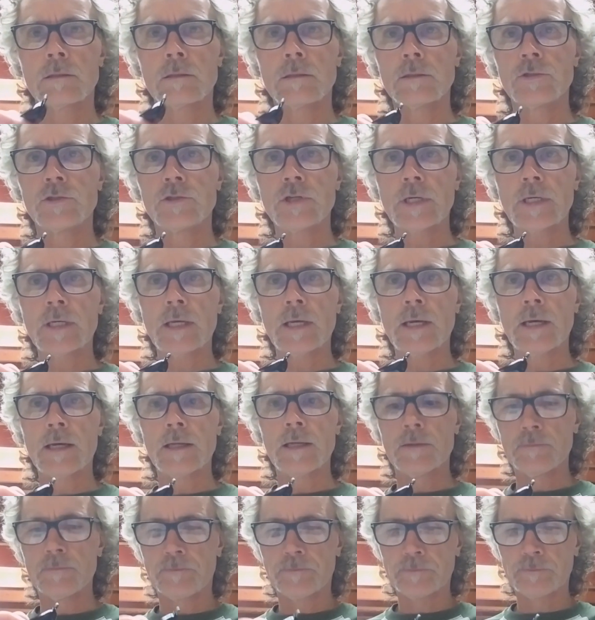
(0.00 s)
jig
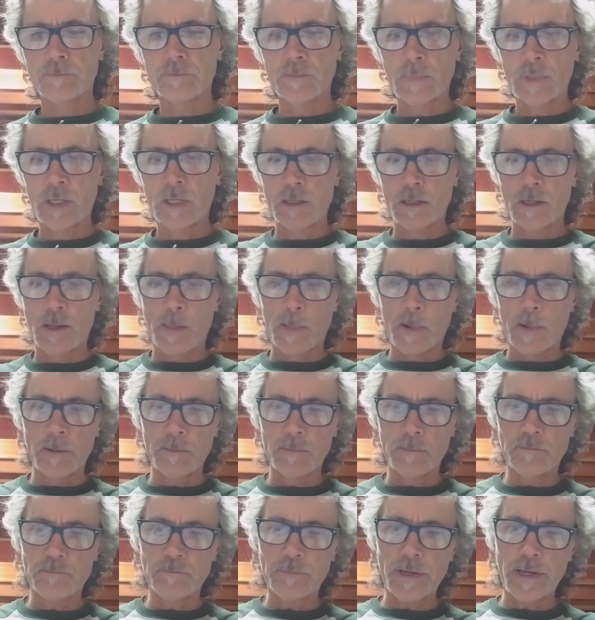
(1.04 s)
head
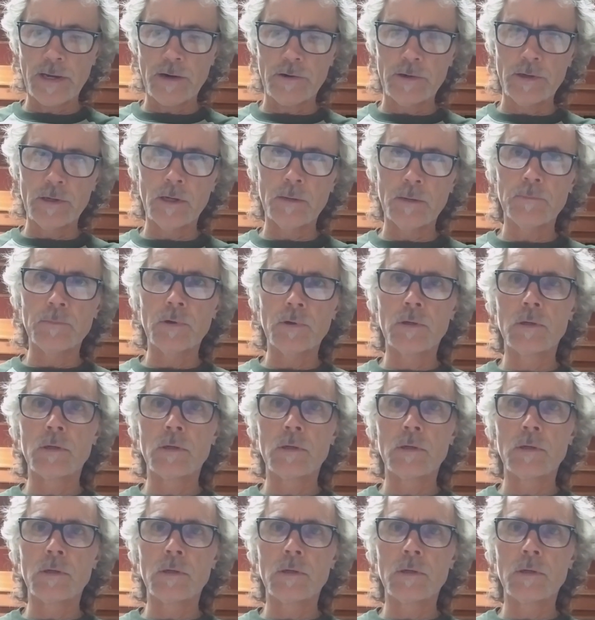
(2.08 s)
paired up